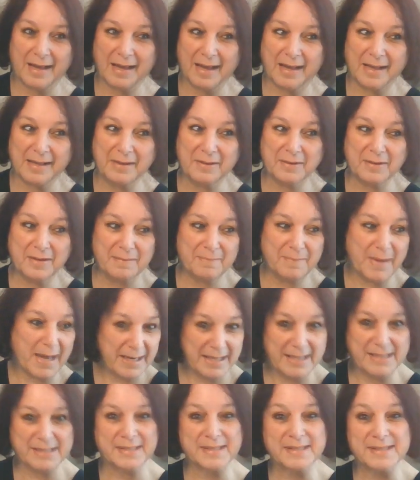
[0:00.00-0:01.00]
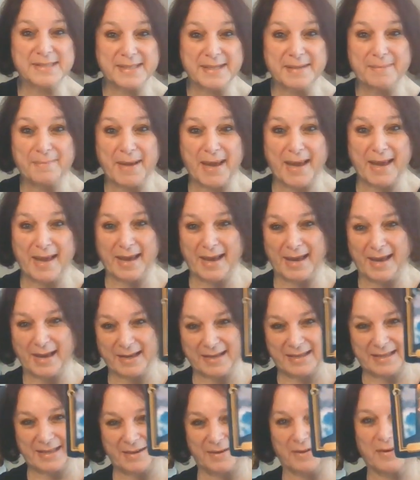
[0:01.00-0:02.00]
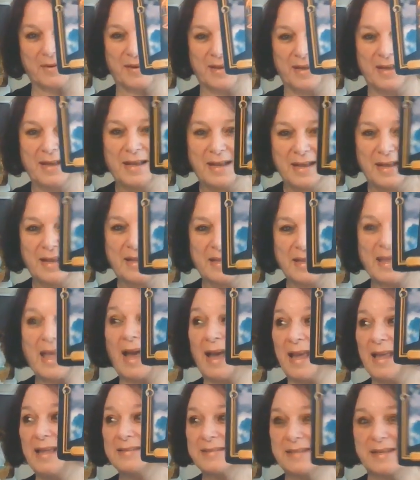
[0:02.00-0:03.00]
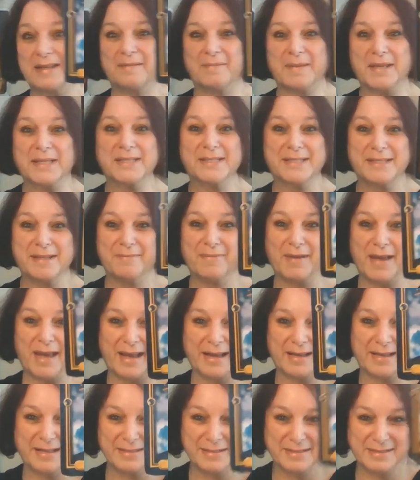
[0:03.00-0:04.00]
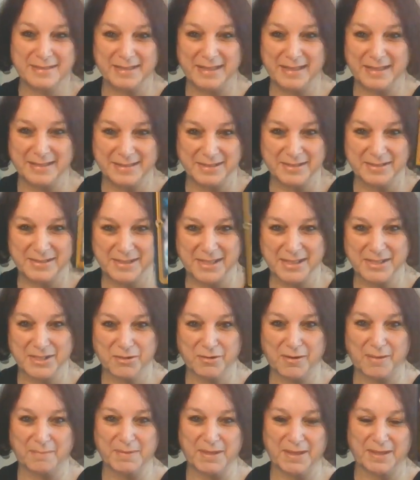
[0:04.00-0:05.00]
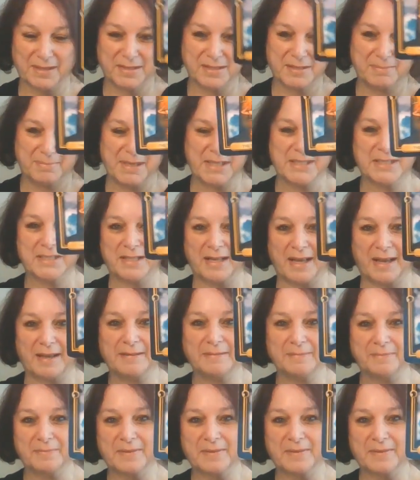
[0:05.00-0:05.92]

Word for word: you can bet he's at CPAC. Or, yeah, he's going to be at CPAC. Isn't Trump going to speak today?